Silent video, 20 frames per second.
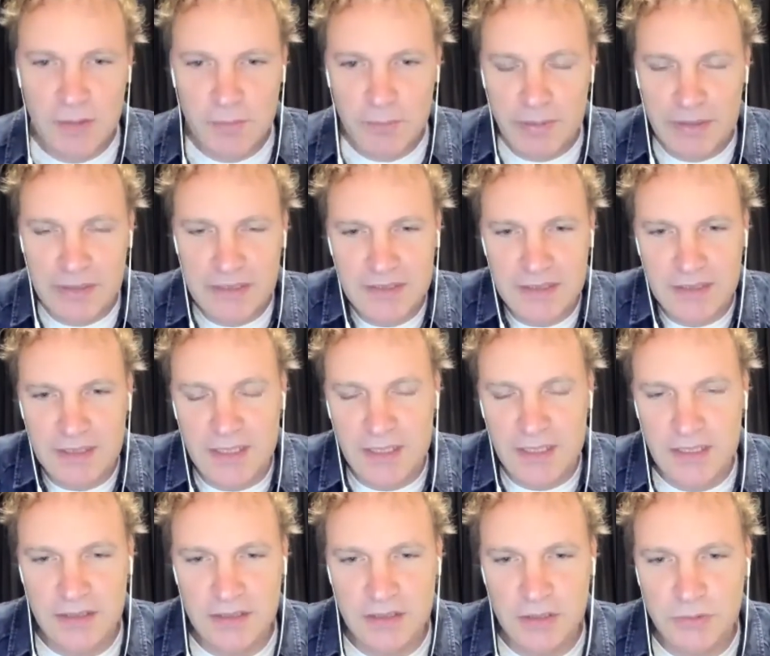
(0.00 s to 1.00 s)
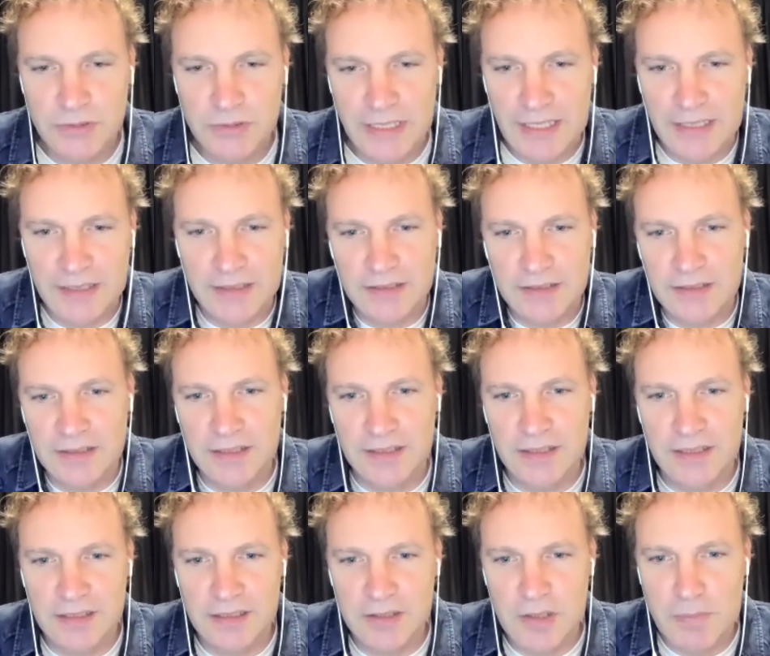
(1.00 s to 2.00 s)
but you take it
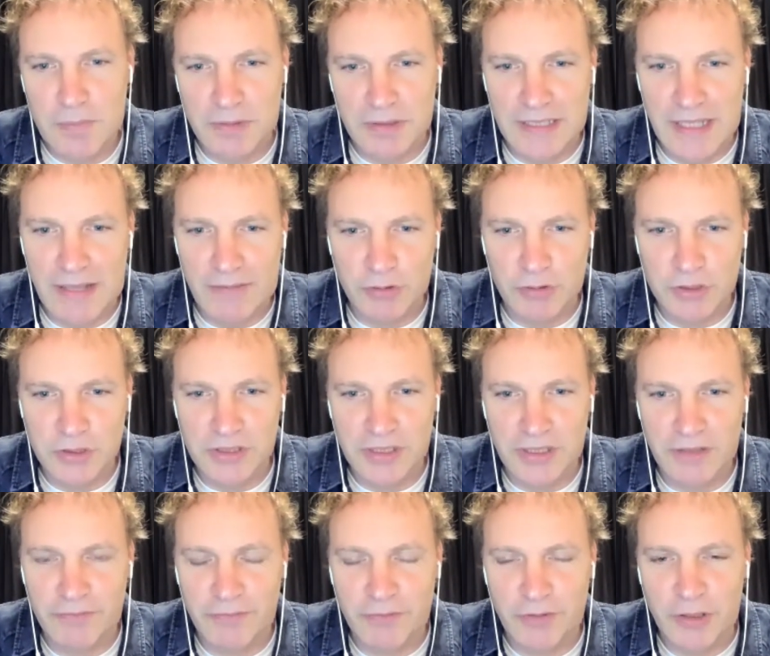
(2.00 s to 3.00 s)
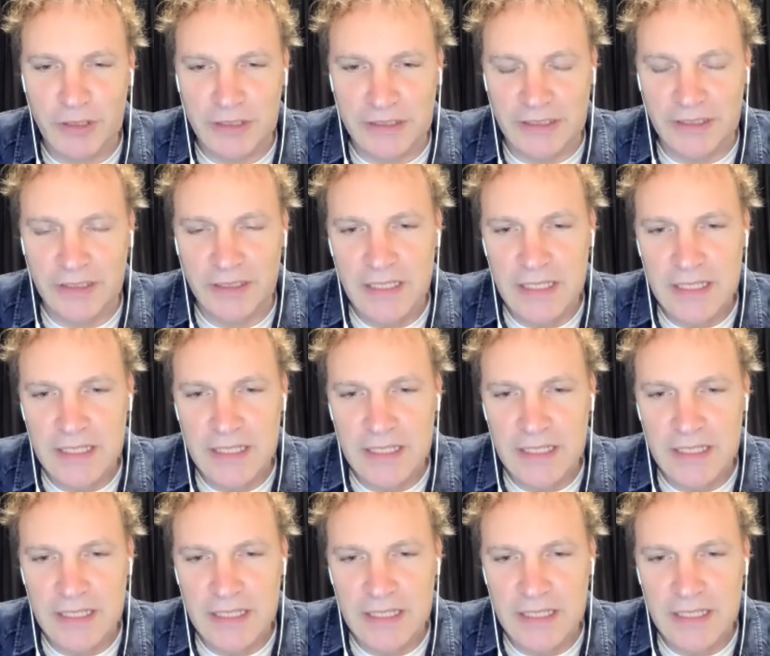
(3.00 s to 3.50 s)
a couple of levels further.